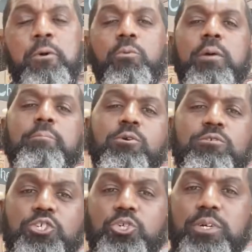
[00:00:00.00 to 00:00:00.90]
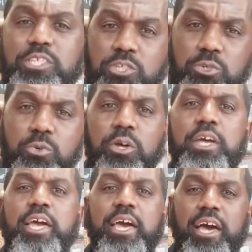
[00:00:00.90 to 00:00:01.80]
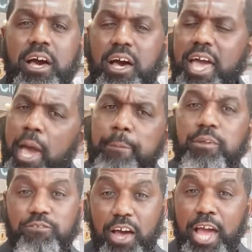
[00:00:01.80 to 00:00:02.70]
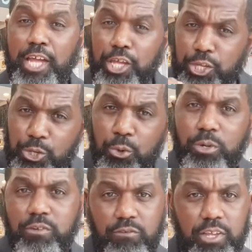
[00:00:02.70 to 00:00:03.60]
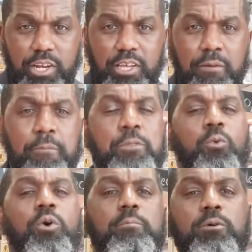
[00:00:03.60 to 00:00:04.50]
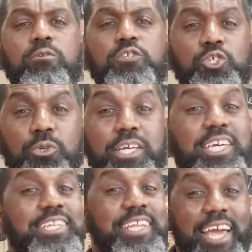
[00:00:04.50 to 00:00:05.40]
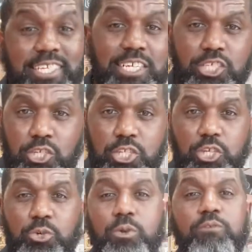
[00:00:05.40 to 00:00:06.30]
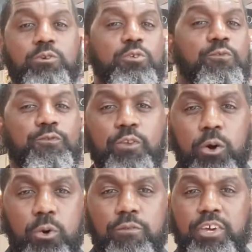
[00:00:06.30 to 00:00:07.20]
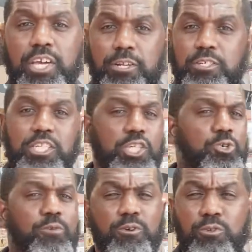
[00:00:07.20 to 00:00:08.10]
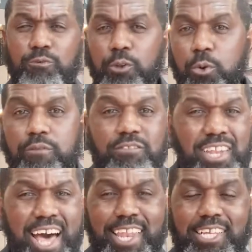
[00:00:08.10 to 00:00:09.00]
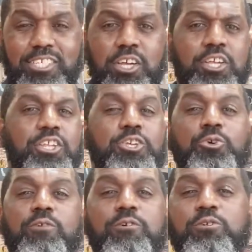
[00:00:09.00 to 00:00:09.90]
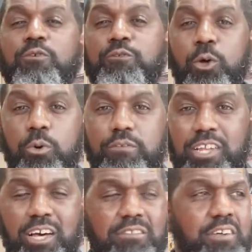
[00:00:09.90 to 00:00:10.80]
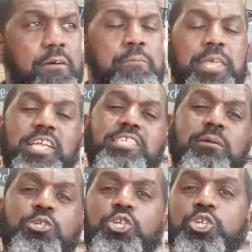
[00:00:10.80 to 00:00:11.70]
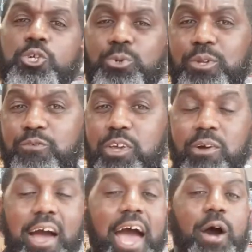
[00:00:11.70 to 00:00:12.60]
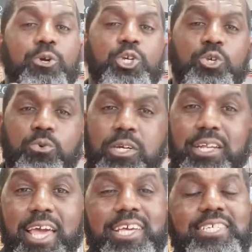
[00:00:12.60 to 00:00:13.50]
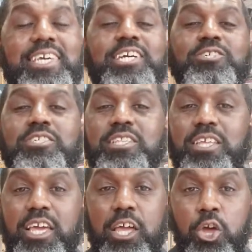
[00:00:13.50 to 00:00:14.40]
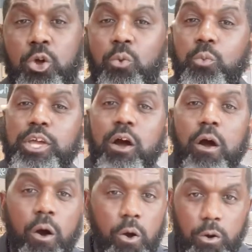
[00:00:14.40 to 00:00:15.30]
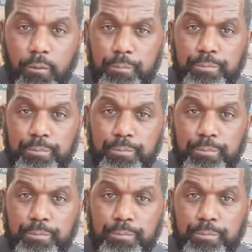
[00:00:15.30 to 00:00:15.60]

What moves you into amplifying your divinity? What moves you to connecting to the universal flow of energy, the universal flow of knowledge, the universal flow of love? It is up to you to figure out how you connect, because here's the thing: we are all